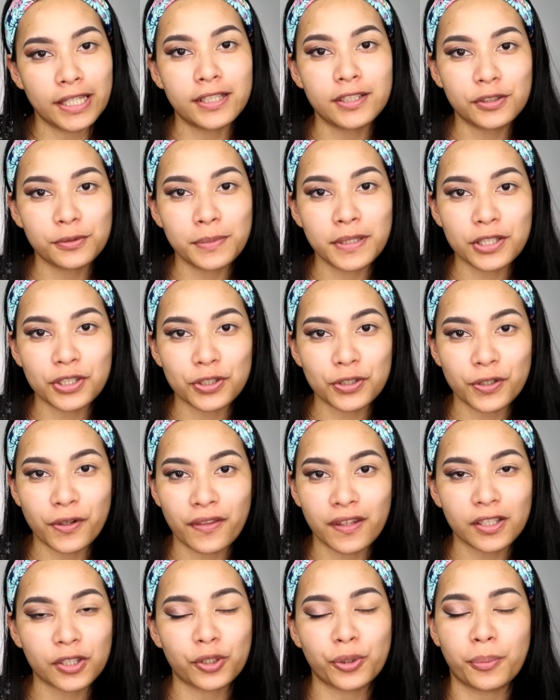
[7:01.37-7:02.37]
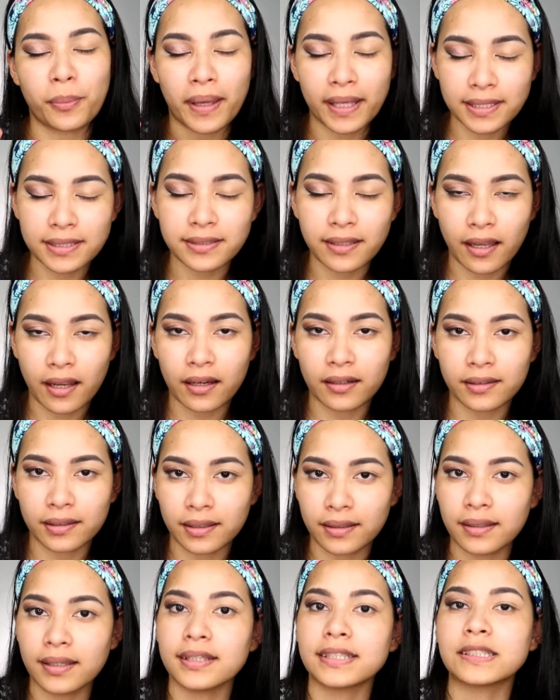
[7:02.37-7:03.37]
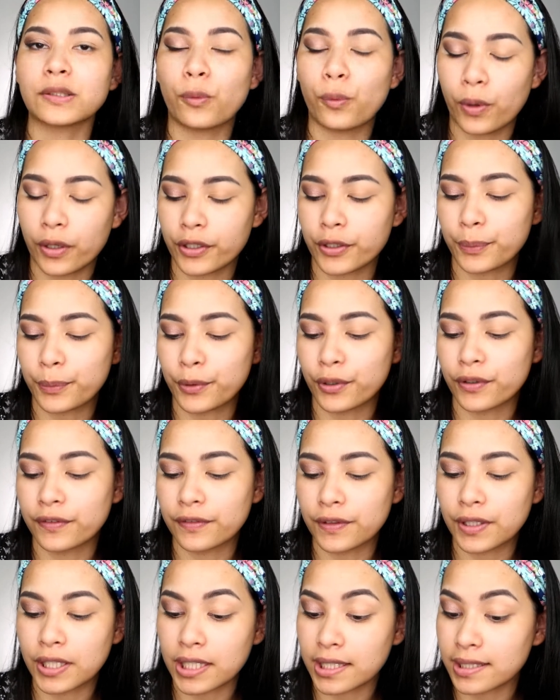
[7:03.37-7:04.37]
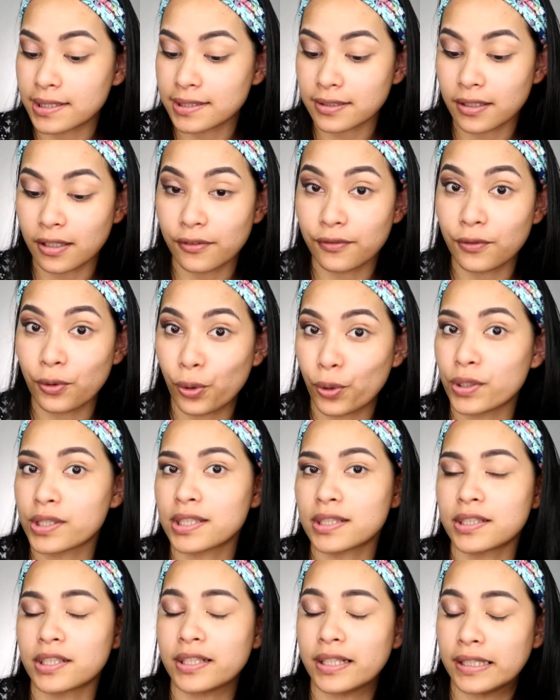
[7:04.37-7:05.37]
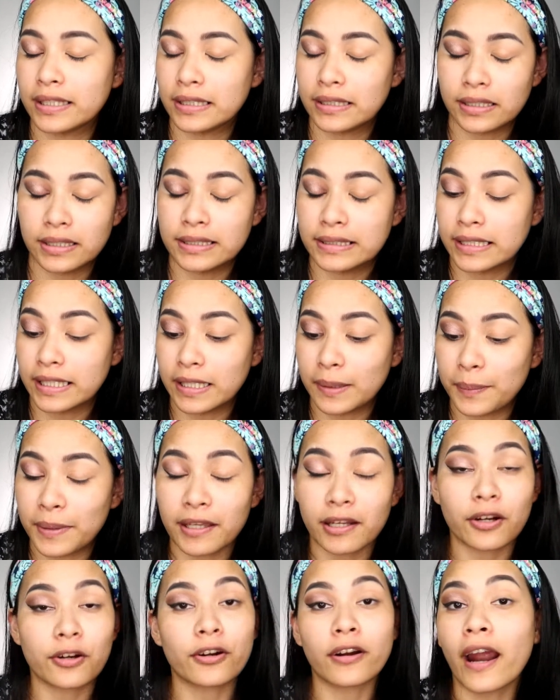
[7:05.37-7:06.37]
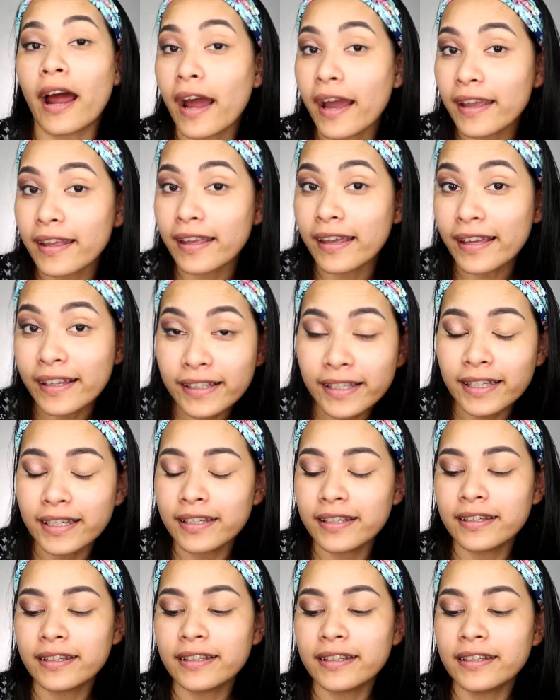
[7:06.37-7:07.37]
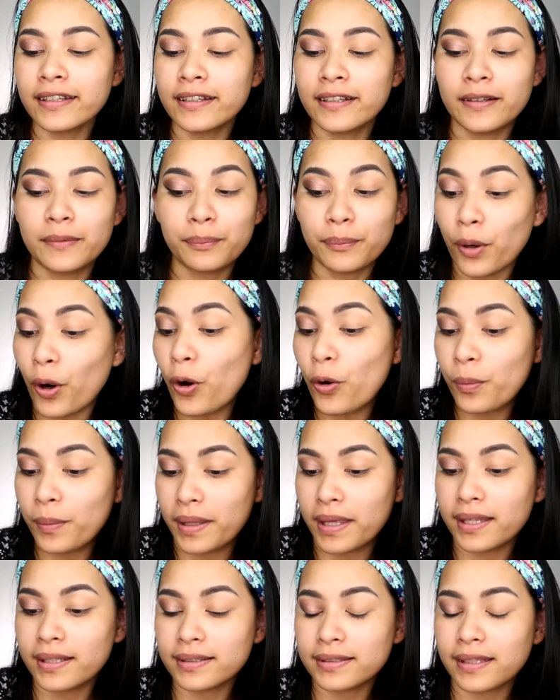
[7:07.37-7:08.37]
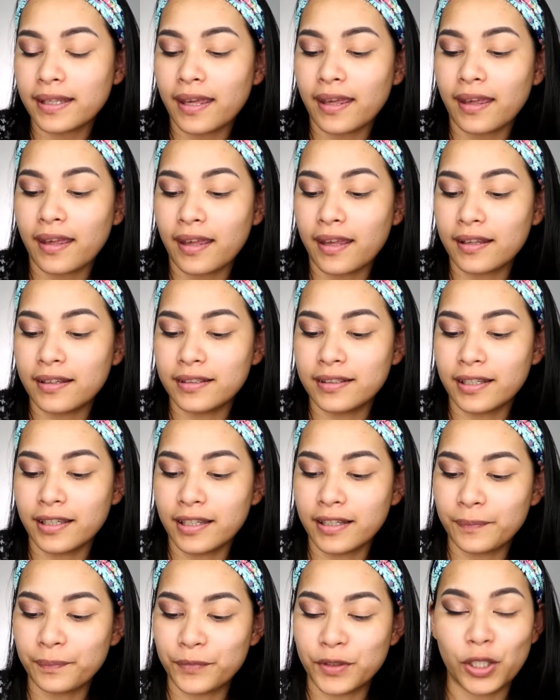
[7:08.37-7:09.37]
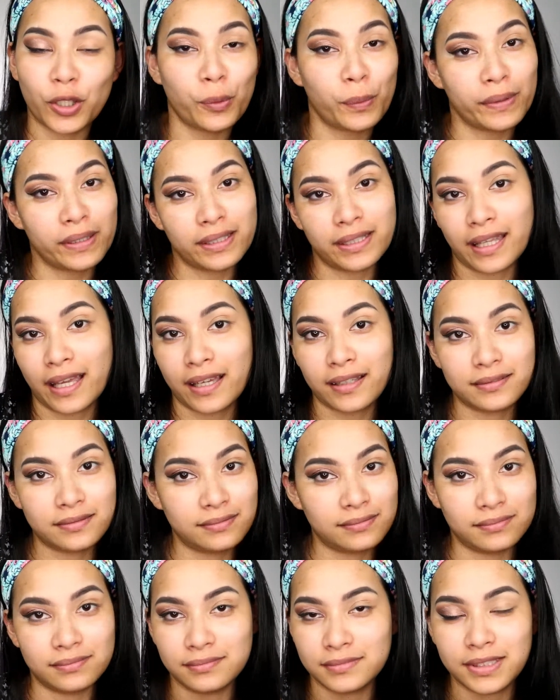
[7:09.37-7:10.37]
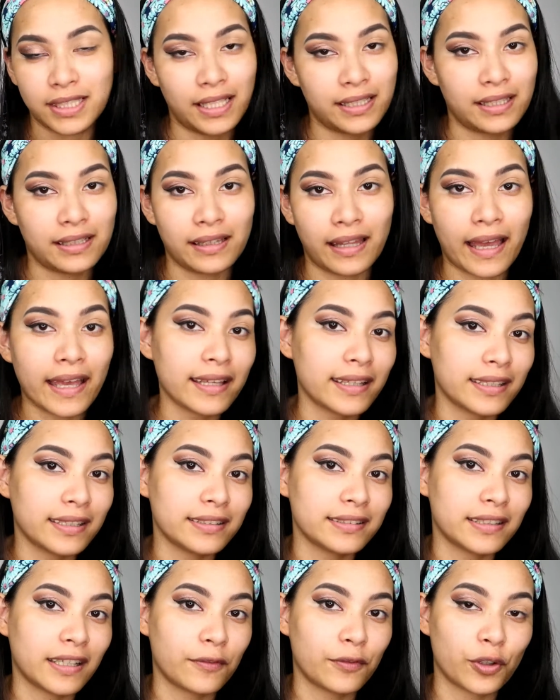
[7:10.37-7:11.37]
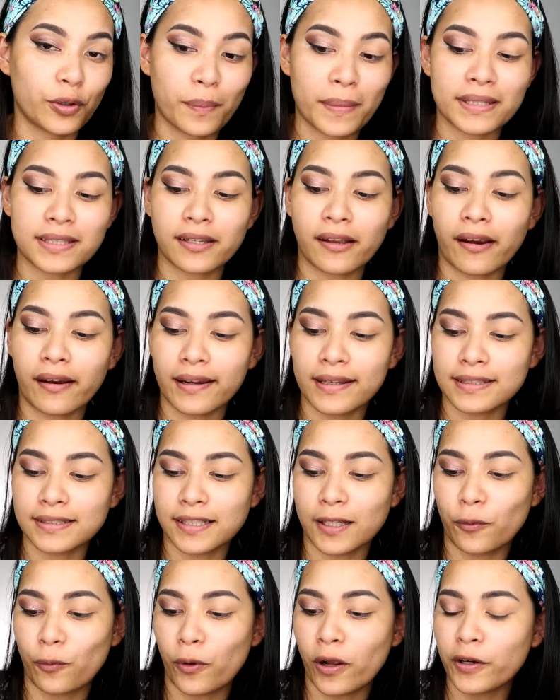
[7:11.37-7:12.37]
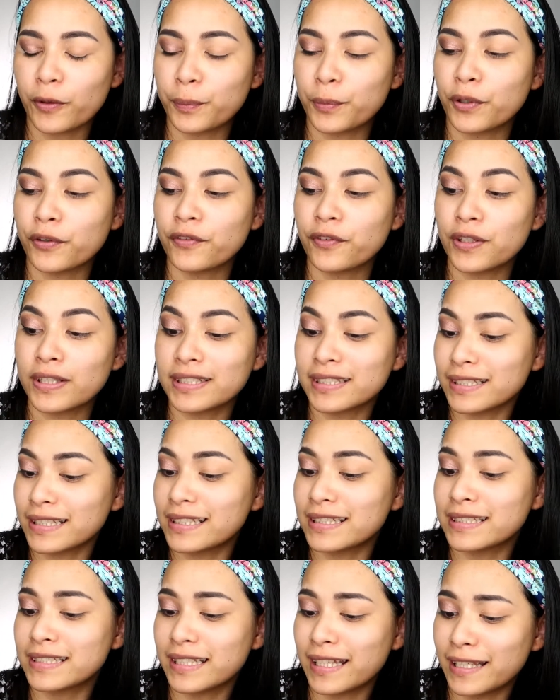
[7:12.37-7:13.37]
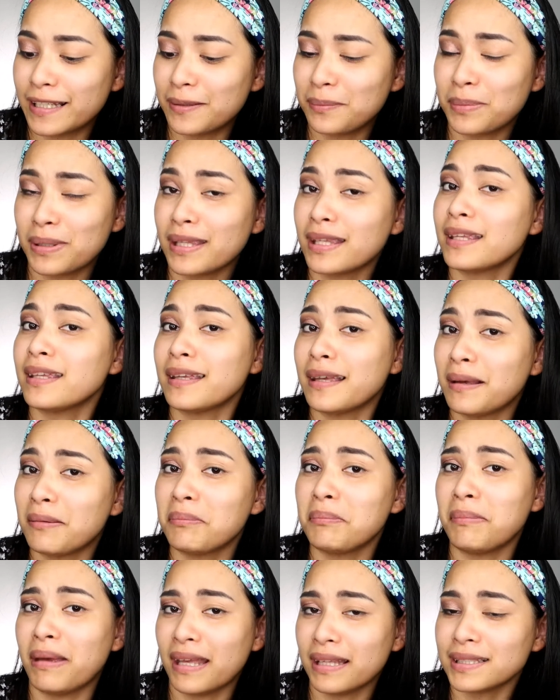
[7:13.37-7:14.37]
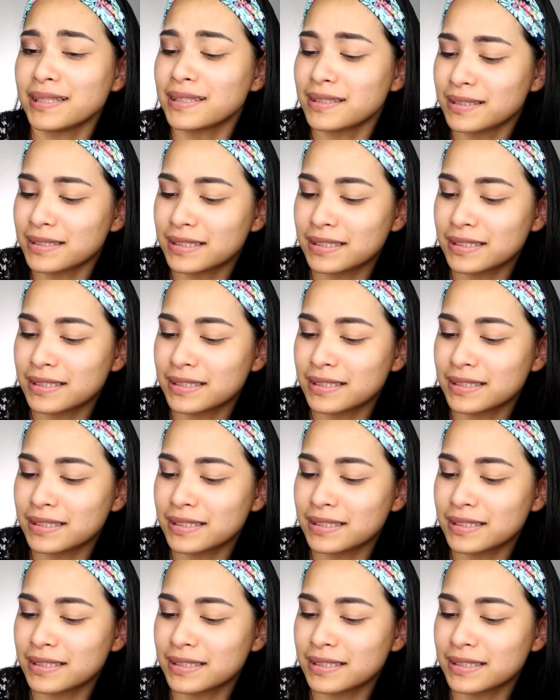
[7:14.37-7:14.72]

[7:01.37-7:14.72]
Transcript: to make sure that your mascara is waterproof, because of course there's gonna be a crying moment and you will not gonna like it if your mascara is not waterproof, because it's gonna be a mess.